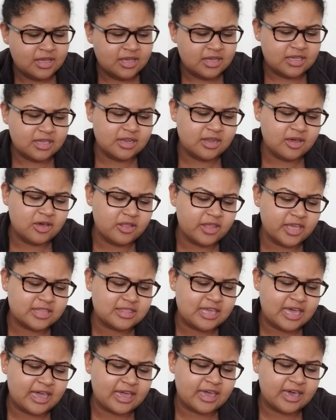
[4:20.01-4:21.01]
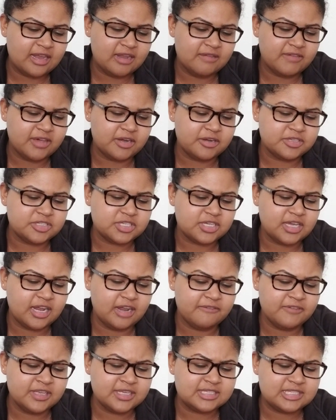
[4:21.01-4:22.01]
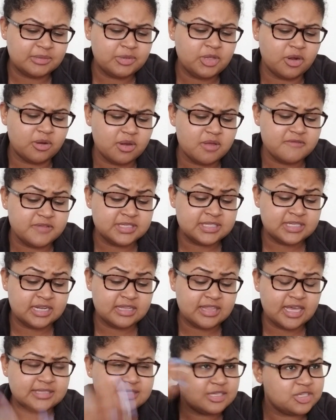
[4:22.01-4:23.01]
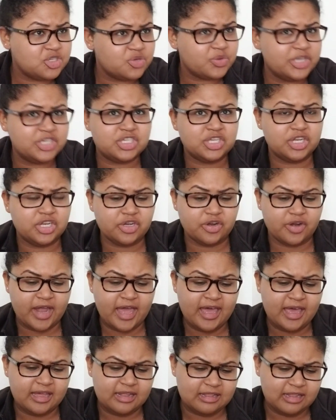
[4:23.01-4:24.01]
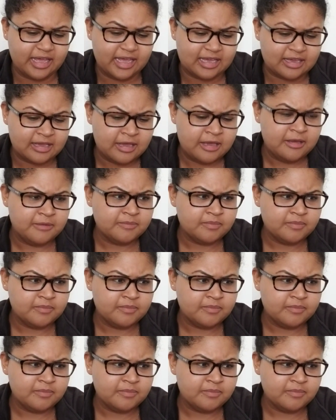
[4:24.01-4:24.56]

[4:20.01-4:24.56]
You know, like that kind of energy. And I feel like some of you are revisiting that situation in your head, like